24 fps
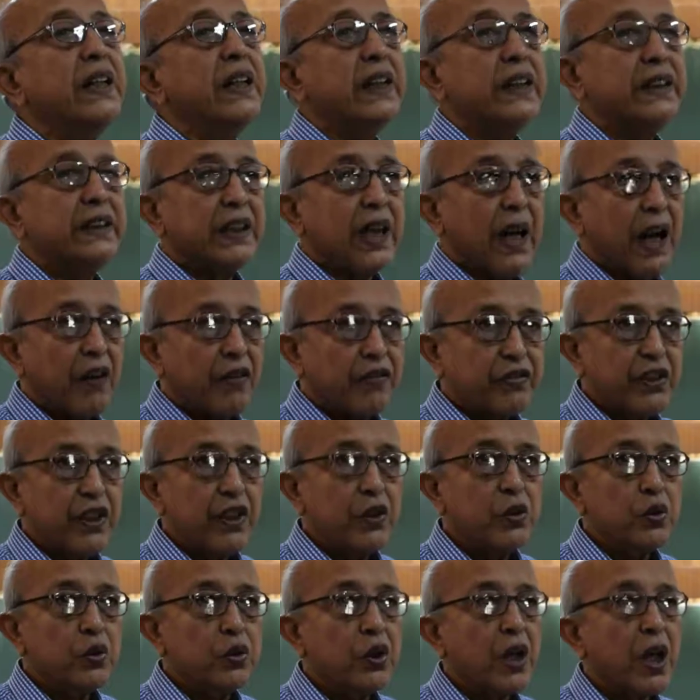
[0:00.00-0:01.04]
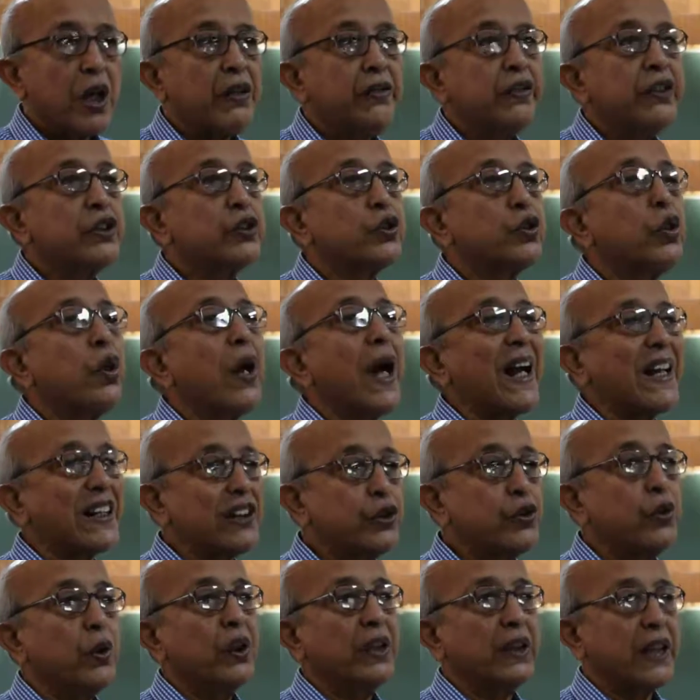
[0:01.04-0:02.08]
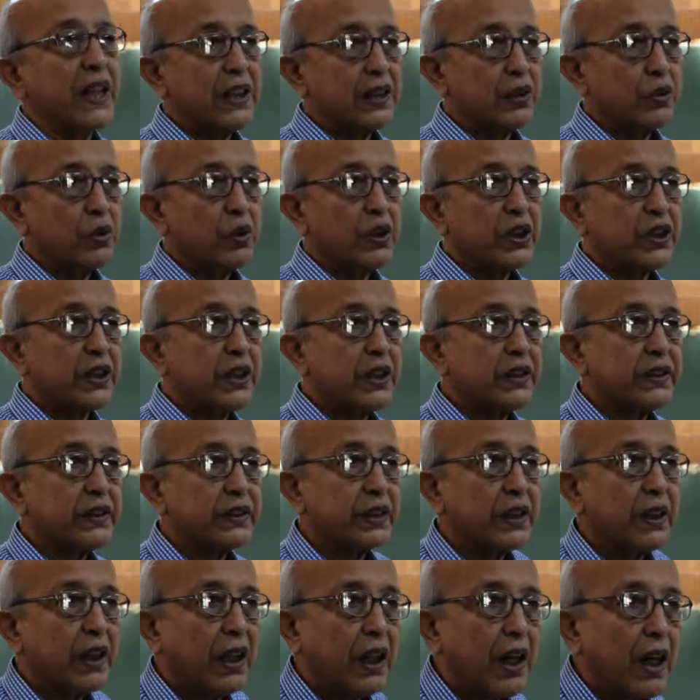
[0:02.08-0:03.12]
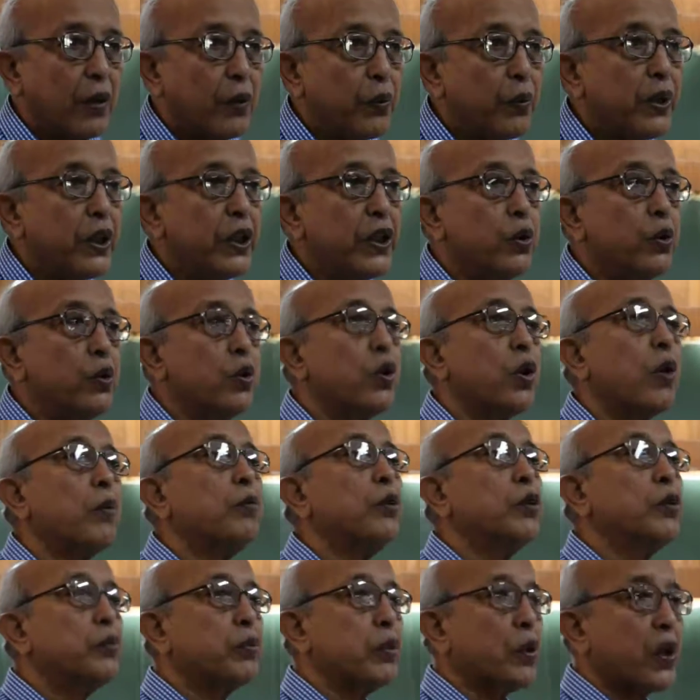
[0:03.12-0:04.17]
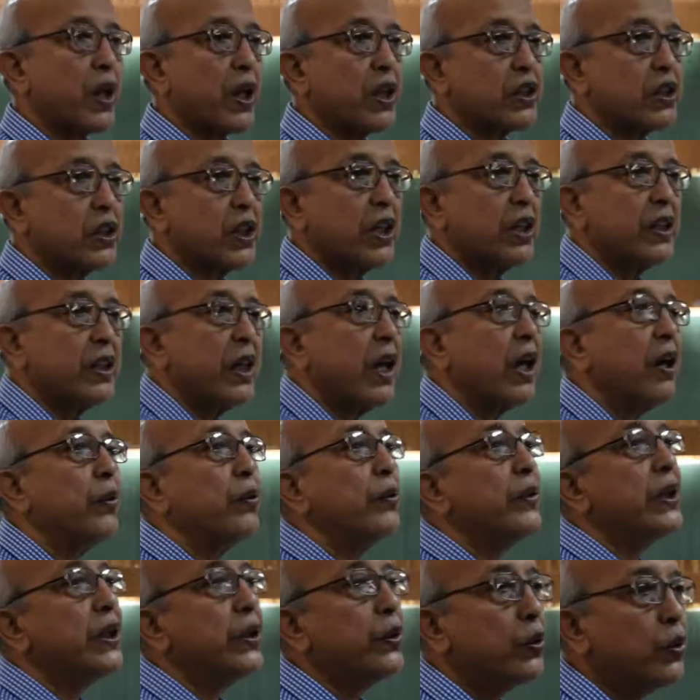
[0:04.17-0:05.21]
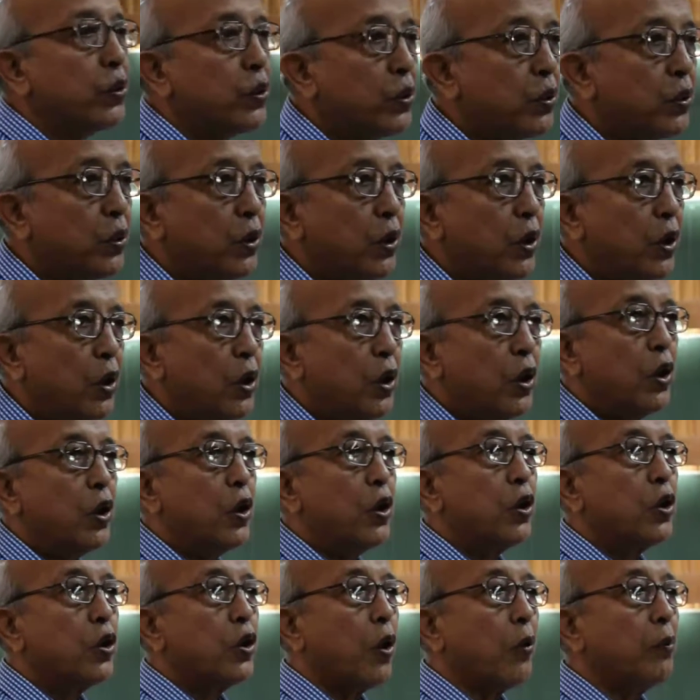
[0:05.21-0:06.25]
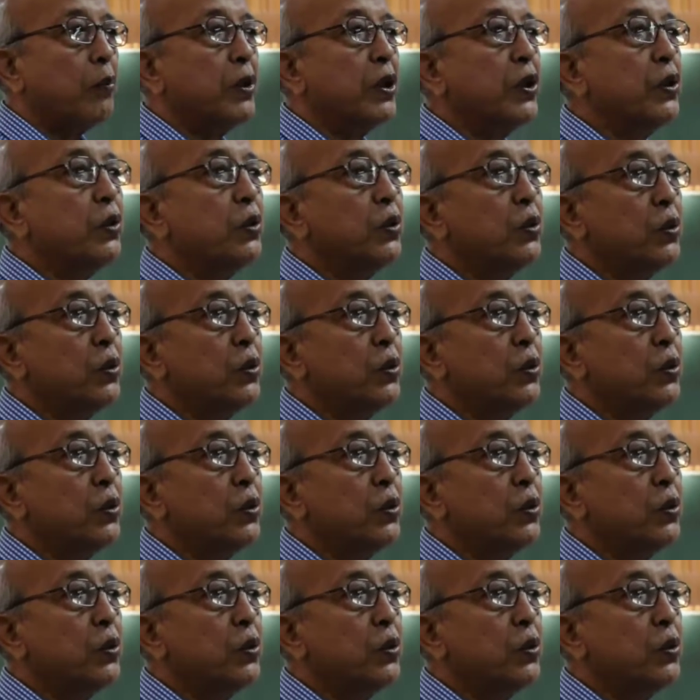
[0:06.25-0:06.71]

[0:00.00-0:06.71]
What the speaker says: in the afternoon I will show actual calculations, how we do W production, how we do W